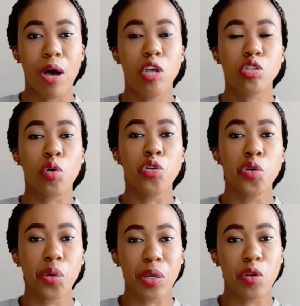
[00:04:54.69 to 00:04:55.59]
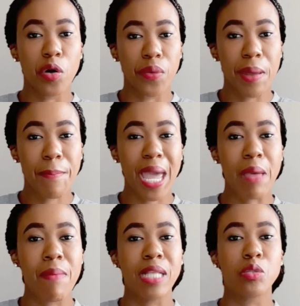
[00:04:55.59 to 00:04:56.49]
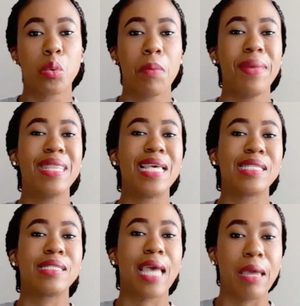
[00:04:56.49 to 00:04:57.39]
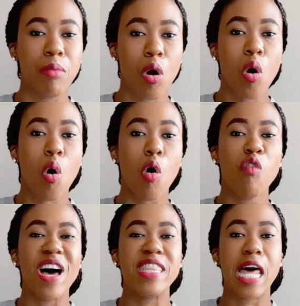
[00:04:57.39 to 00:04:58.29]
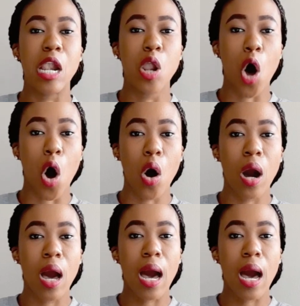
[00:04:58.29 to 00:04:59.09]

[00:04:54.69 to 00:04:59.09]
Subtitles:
so your repayments will be the same over the long